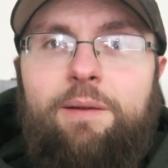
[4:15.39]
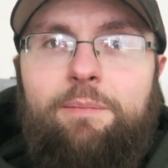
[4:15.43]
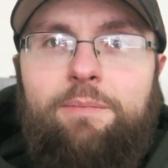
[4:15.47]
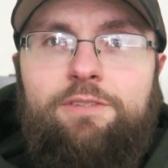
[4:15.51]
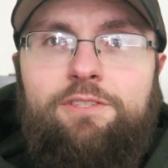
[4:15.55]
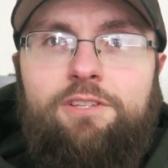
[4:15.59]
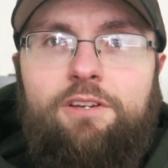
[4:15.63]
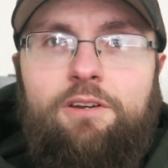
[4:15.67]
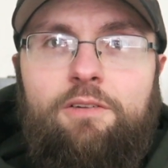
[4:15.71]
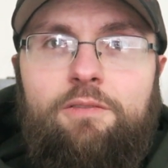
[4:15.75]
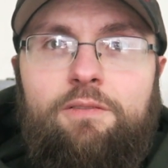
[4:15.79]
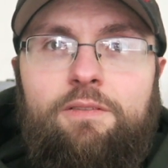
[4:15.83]

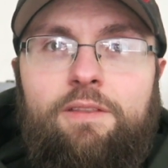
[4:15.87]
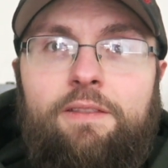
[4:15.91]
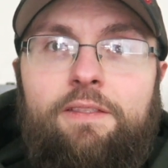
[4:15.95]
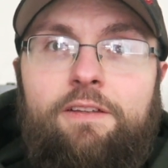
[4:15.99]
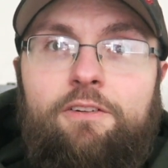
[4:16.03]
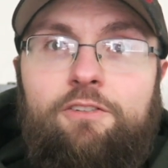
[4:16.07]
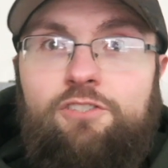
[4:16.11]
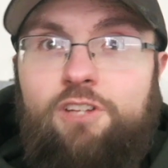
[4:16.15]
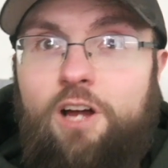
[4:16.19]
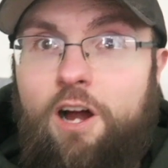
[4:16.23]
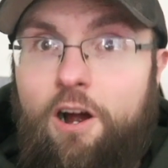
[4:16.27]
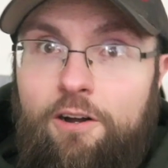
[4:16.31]
episode that
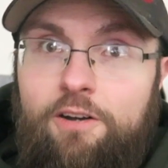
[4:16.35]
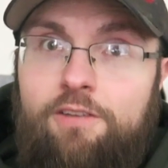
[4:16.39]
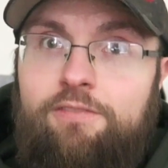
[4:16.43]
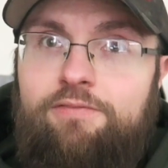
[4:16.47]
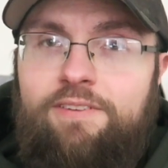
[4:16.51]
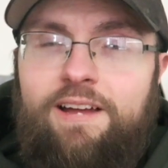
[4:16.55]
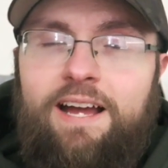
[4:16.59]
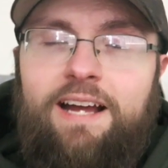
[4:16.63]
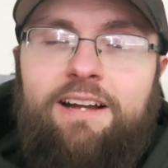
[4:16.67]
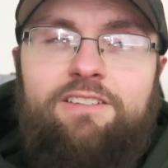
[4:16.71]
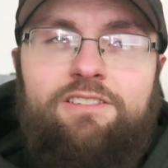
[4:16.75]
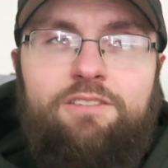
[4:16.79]
there's
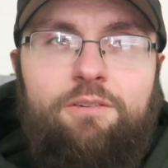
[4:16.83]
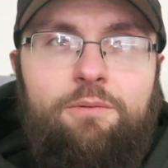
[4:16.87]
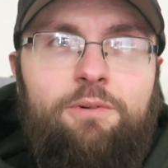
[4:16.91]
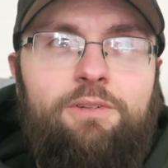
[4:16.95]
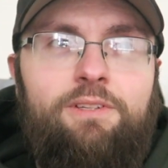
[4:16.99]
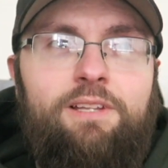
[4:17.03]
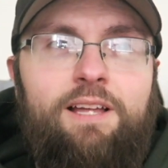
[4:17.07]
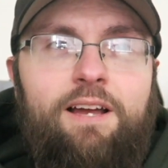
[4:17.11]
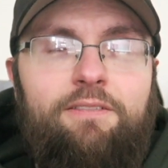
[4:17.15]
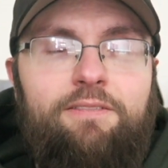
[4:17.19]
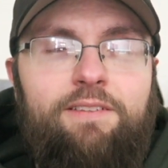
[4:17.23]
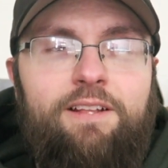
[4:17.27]
artifacts that
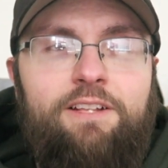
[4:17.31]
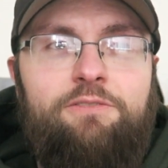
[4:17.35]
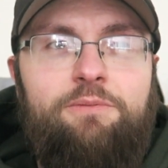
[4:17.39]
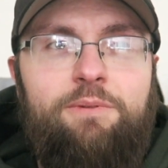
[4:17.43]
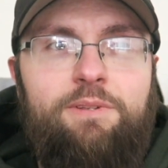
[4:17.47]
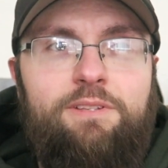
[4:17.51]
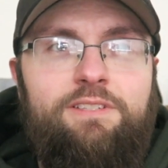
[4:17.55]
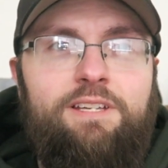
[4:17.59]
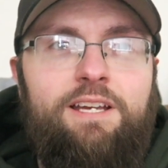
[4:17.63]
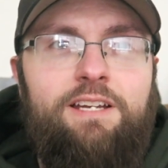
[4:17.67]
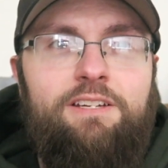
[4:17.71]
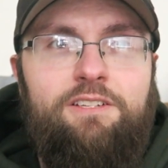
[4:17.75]
were left, that's
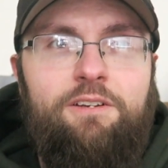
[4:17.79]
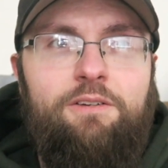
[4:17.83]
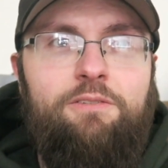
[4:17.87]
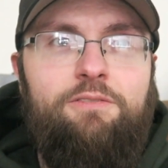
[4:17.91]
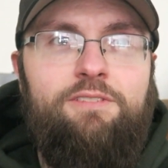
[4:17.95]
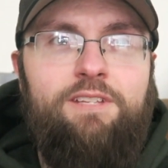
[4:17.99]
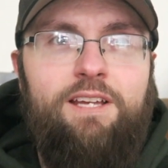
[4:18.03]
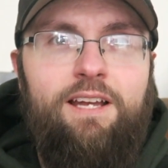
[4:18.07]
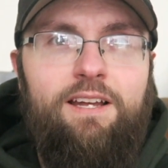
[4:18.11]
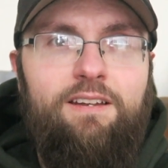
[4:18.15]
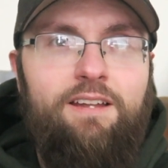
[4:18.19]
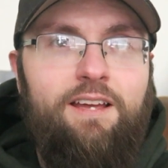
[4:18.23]
what Zayto
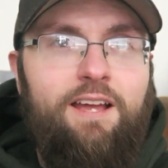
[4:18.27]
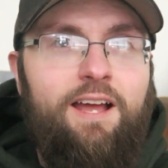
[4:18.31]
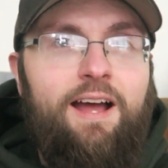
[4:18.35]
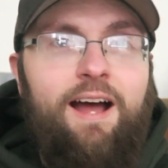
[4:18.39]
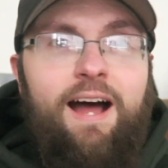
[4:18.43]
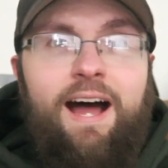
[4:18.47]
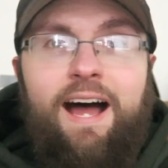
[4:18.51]
said,